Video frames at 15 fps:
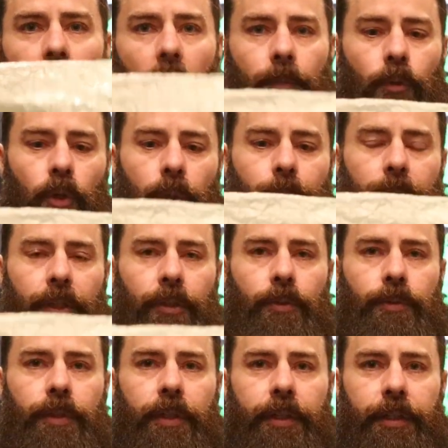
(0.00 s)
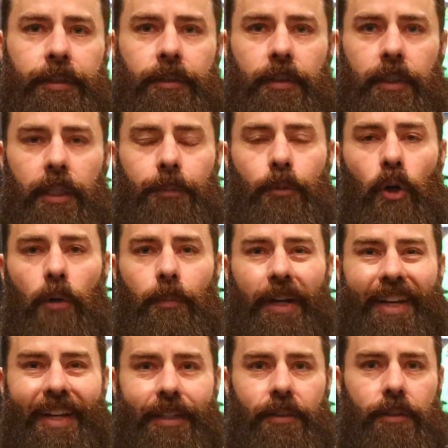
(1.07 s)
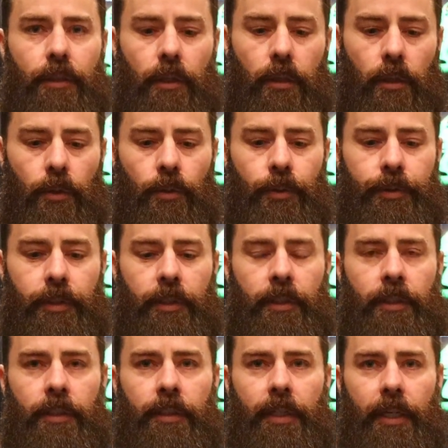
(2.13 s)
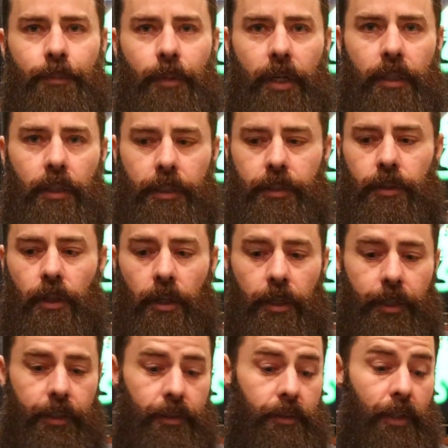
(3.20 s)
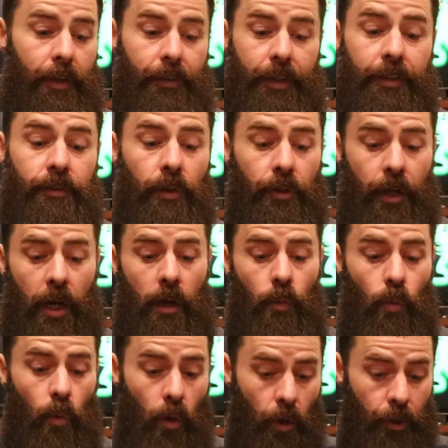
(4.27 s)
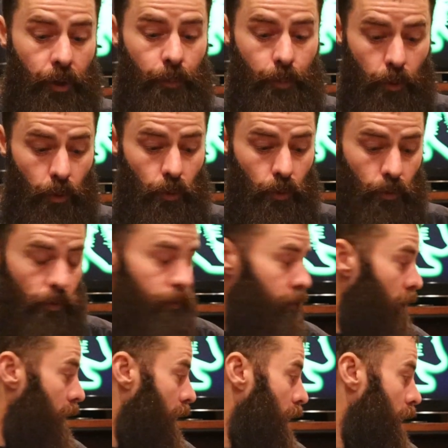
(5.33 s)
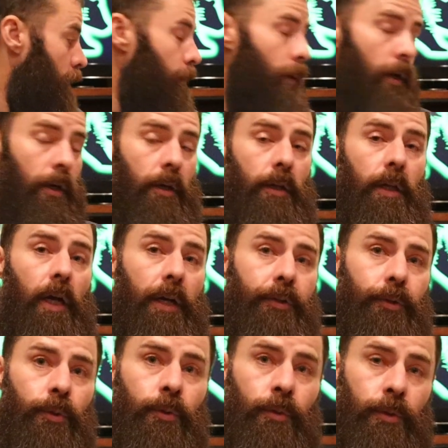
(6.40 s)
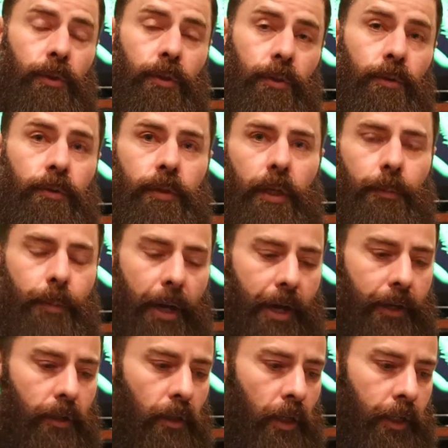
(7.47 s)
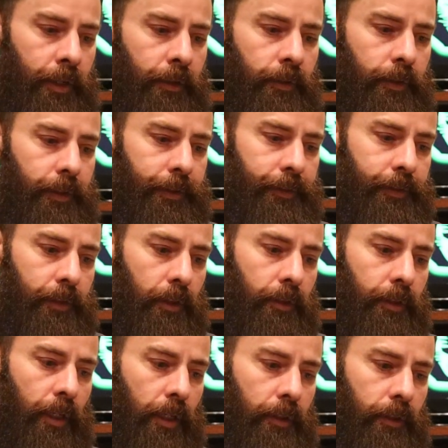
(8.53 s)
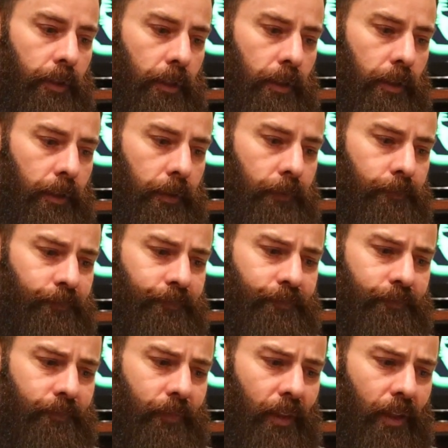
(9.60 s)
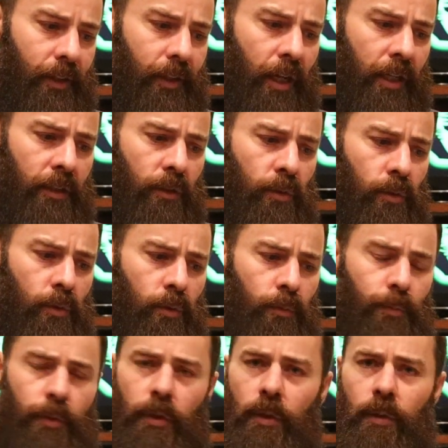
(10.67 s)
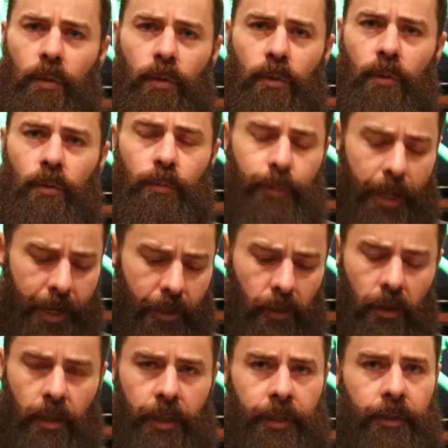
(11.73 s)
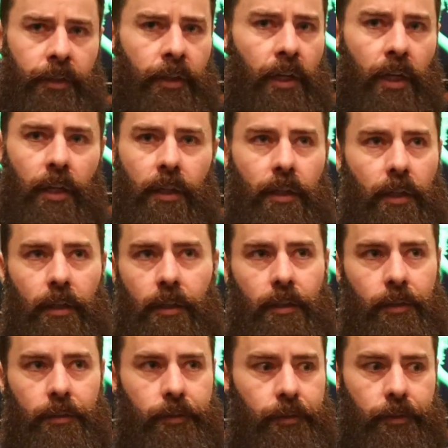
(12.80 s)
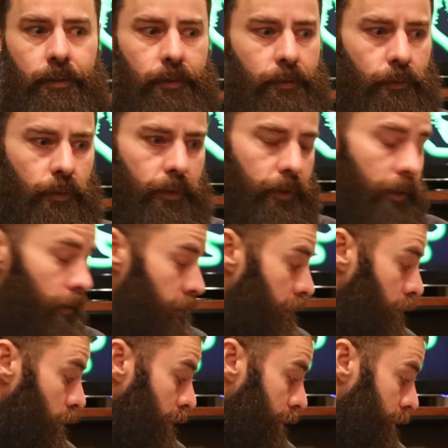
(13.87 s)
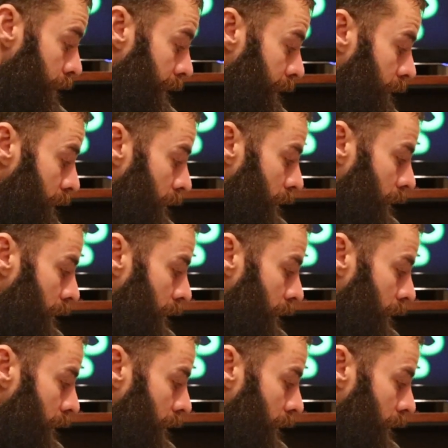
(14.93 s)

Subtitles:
I'm going to be using this to keep all my extra clothes in and my electronics. Now these are not waterproof, but I do use a pack liner. It's a Nilo Pro pack liner, and they work great.